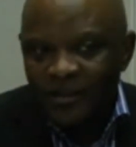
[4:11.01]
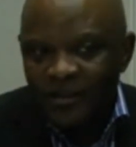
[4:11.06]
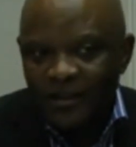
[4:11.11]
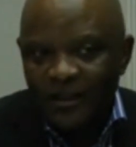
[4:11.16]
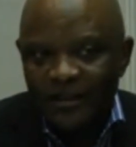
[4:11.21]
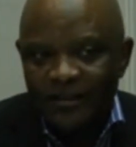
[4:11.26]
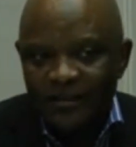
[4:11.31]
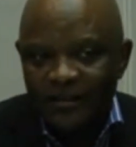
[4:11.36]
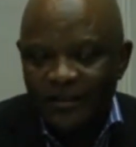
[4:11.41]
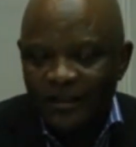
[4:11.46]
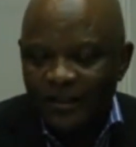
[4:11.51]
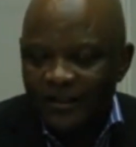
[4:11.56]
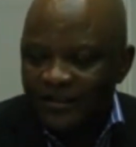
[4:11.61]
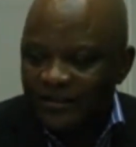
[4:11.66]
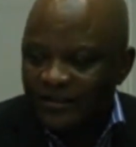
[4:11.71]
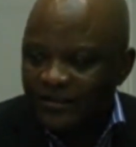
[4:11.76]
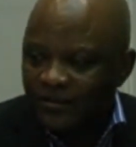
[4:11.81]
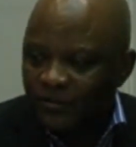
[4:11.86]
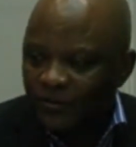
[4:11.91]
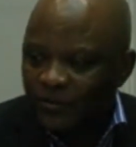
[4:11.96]
And
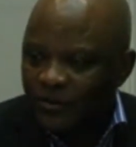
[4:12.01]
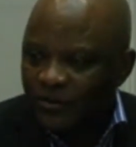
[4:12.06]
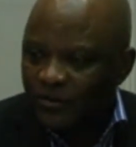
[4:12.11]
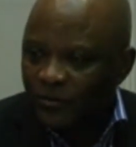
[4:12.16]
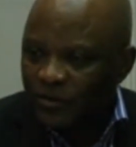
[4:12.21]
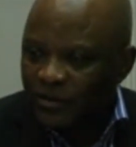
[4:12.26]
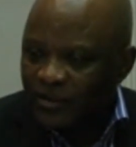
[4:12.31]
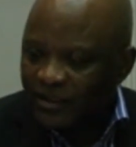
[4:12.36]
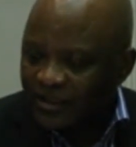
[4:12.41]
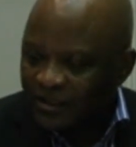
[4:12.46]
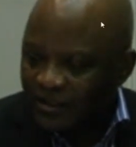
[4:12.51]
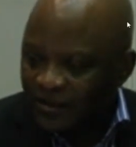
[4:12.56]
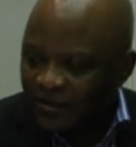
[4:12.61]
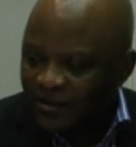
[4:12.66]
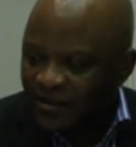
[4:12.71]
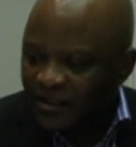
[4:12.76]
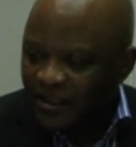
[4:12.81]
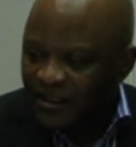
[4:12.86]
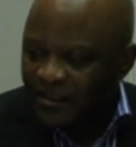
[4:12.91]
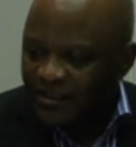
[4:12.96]
as we
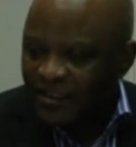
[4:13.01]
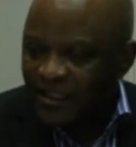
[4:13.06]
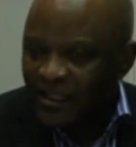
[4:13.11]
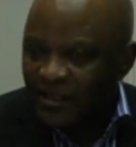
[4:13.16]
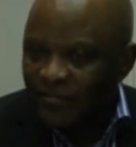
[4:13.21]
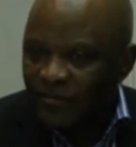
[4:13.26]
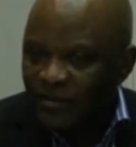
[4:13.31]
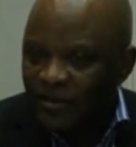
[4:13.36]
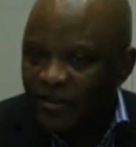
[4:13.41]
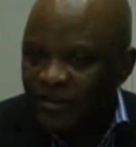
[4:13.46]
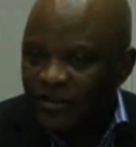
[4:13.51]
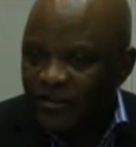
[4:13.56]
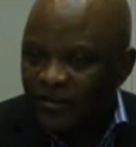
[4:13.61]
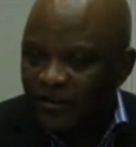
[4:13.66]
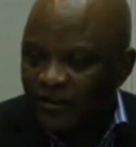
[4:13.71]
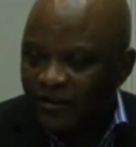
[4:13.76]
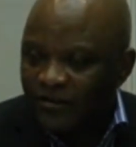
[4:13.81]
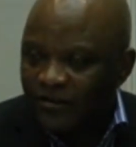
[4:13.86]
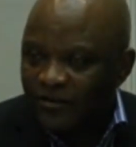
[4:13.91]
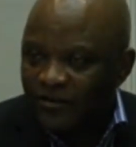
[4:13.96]
discussed last time, each
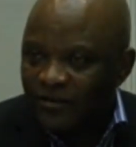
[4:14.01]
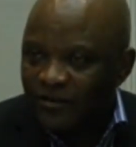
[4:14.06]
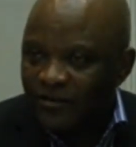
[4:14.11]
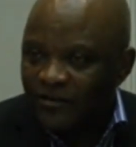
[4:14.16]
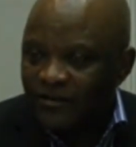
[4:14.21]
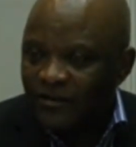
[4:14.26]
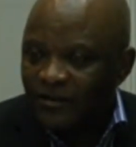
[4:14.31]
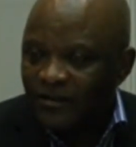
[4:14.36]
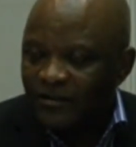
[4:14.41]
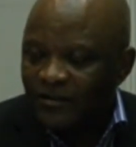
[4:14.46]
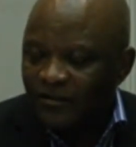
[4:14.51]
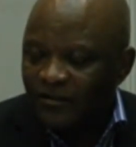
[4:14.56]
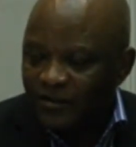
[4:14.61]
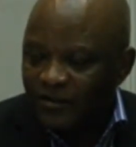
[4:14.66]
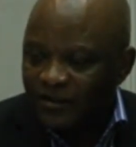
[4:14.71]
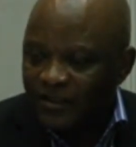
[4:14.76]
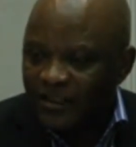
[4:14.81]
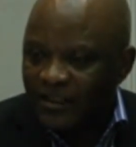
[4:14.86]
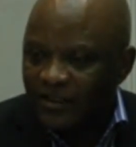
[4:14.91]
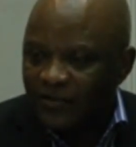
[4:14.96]
country
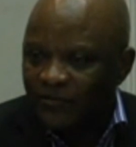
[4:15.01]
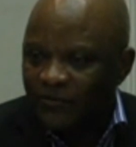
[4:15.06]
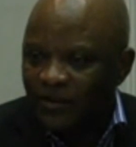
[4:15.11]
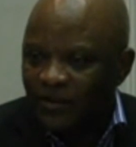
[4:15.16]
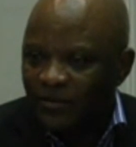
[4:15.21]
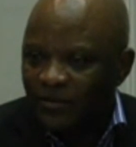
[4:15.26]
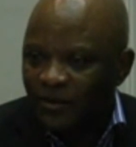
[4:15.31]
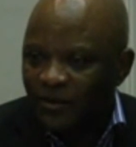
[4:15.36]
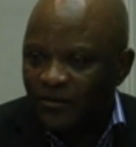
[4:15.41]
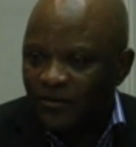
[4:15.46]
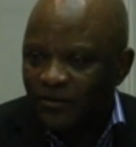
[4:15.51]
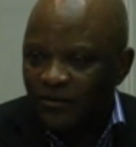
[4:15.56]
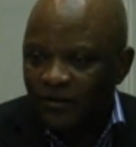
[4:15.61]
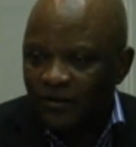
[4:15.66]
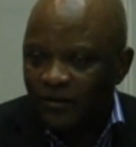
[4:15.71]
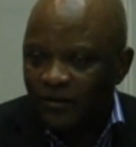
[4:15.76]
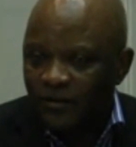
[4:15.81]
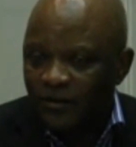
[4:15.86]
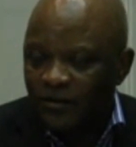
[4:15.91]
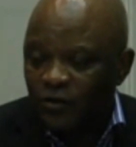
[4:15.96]
received about
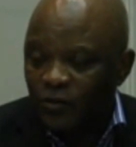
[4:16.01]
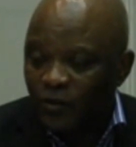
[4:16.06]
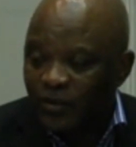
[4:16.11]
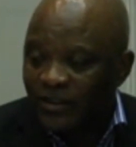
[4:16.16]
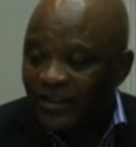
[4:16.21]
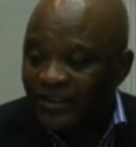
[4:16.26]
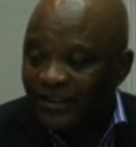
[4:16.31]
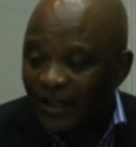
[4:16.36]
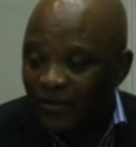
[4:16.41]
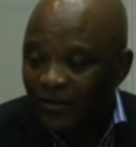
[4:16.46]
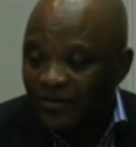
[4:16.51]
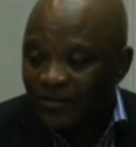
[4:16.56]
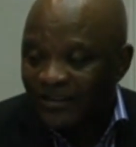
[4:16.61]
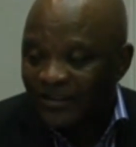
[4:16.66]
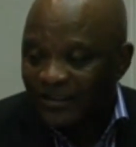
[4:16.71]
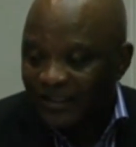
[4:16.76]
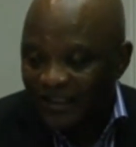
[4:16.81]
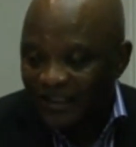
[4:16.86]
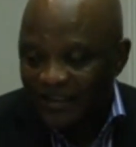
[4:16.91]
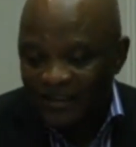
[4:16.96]

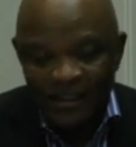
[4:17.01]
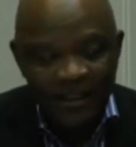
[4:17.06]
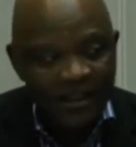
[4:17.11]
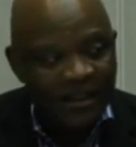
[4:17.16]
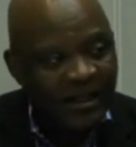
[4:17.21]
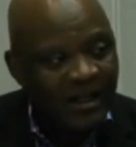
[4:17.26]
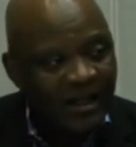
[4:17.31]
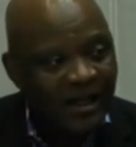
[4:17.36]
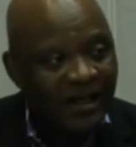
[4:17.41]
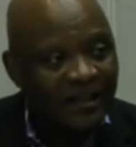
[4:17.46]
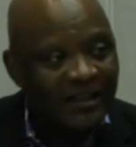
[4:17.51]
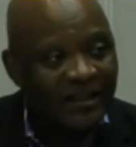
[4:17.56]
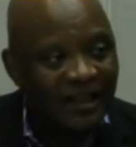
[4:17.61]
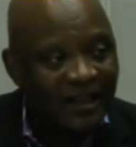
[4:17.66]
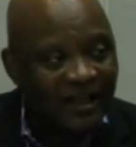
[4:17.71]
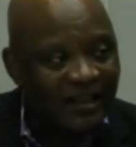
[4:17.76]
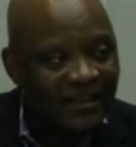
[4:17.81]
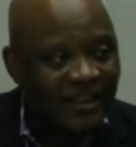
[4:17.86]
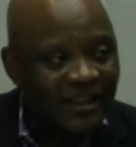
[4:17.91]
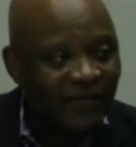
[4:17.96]
20,000 tests. And
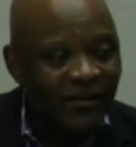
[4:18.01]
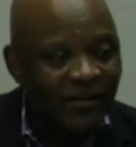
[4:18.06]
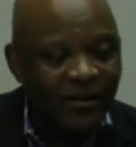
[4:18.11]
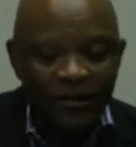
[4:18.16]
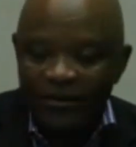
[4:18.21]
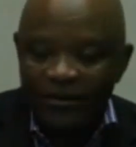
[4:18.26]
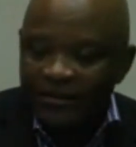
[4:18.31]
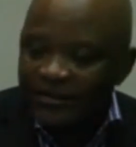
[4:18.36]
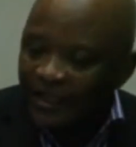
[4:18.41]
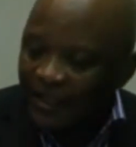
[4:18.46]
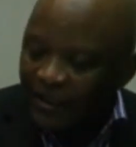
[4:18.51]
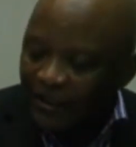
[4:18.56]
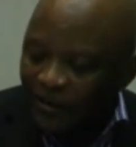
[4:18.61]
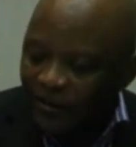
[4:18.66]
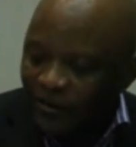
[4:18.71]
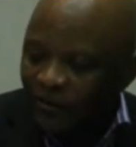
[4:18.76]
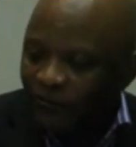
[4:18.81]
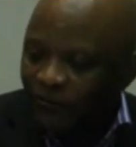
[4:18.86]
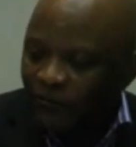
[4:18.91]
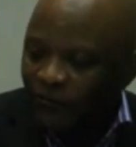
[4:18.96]
that has given us a
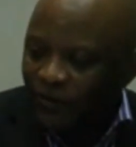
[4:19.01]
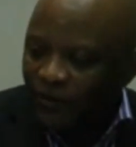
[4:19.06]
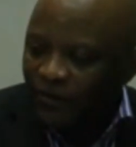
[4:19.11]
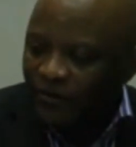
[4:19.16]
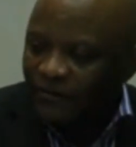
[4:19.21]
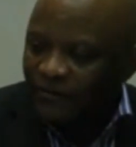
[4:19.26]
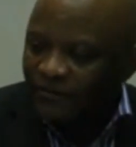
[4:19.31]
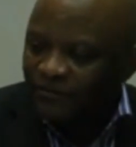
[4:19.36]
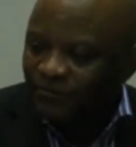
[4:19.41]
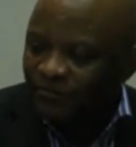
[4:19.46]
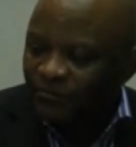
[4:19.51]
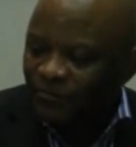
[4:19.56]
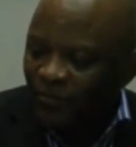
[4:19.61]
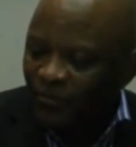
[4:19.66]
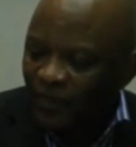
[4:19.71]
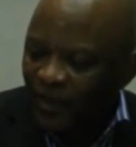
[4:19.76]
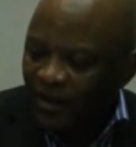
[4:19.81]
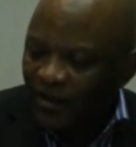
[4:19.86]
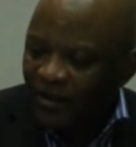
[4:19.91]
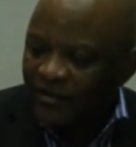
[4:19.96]
lot of
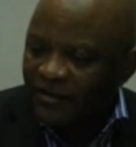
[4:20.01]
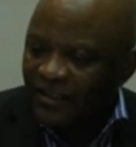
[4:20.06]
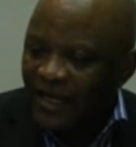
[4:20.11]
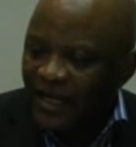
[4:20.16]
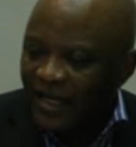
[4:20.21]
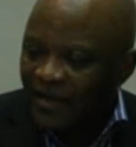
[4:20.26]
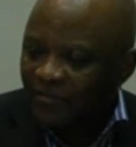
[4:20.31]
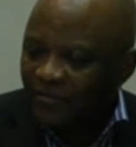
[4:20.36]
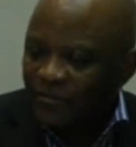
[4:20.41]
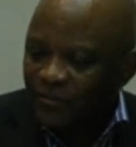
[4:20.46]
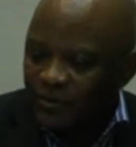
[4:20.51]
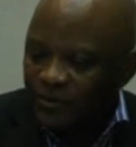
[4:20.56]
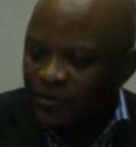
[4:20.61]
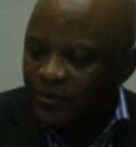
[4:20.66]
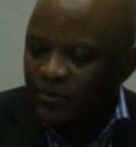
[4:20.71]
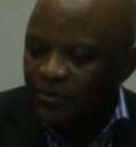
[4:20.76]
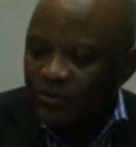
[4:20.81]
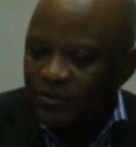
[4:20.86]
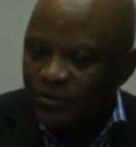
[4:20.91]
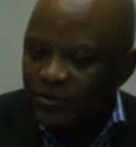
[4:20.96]
time
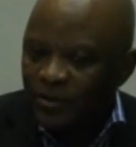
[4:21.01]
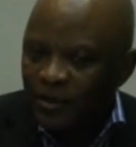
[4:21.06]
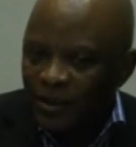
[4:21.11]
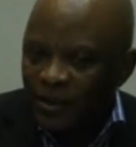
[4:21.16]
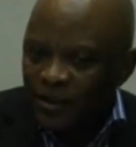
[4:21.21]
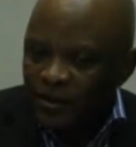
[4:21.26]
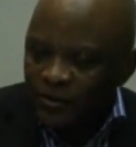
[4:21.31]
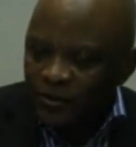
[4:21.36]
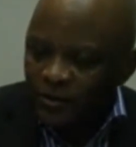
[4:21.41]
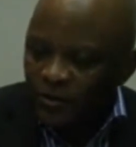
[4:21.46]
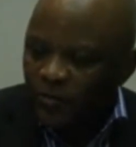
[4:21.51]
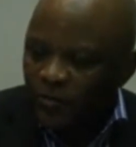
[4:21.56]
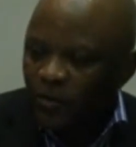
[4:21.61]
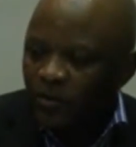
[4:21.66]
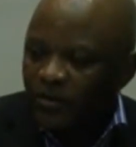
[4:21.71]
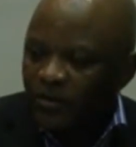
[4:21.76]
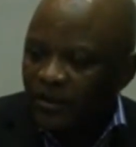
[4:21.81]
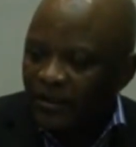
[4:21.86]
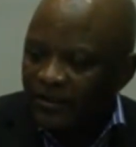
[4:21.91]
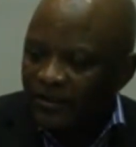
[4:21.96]
to
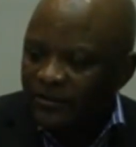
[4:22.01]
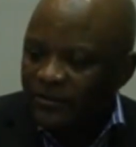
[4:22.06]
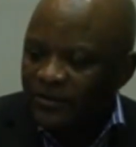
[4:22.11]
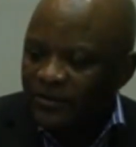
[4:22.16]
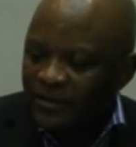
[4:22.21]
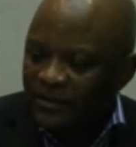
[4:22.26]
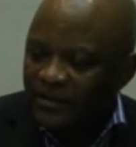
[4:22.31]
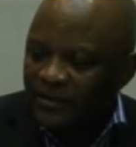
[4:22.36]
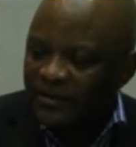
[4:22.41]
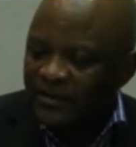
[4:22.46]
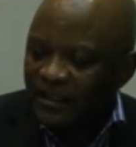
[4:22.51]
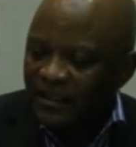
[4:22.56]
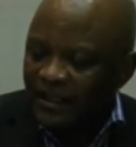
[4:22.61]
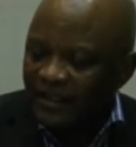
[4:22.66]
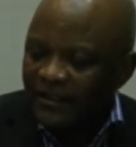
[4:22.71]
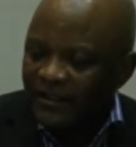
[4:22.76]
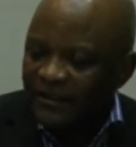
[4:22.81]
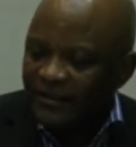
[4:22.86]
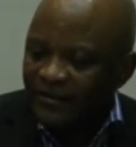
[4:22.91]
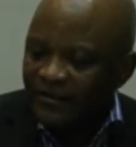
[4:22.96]
support countries
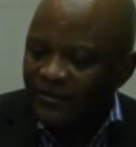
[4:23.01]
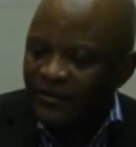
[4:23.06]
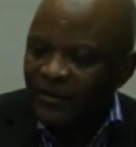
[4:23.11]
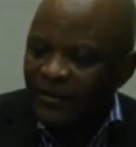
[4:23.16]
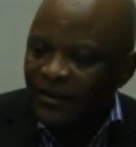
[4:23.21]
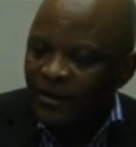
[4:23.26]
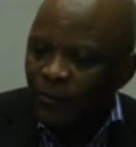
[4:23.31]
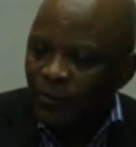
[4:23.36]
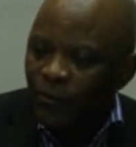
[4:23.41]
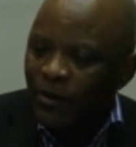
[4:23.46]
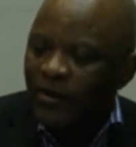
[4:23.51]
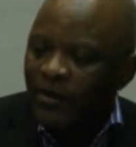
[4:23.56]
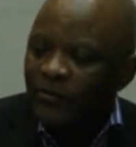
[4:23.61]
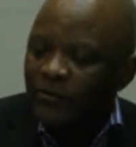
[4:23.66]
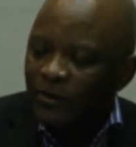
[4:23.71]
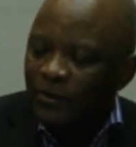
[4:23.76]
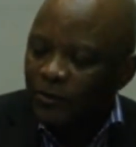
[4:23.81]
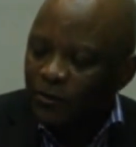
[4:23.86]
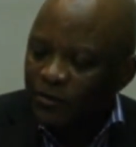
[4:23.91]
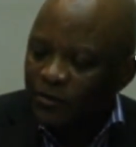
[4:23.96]
and while
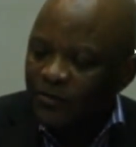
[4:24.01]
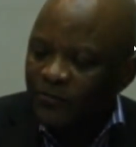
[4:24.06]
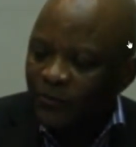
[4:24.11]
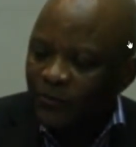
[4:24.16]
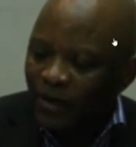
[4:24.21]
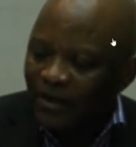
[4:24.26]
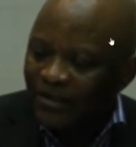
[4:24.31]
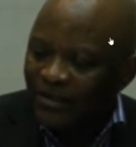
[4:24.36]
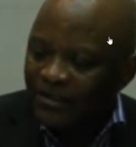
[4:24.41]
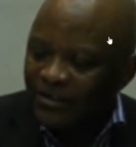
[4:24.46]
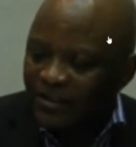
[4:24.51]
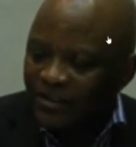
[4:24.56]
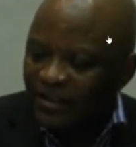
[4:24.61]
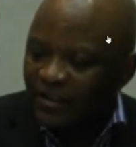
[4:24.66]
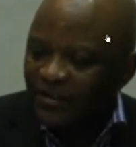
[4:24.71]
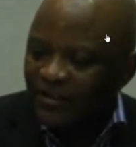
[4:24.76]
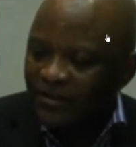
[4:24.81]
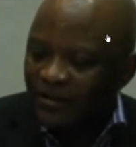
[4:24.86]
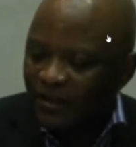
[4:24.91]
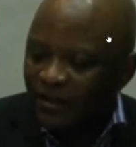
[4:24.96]
looking for
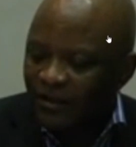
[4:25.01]
additional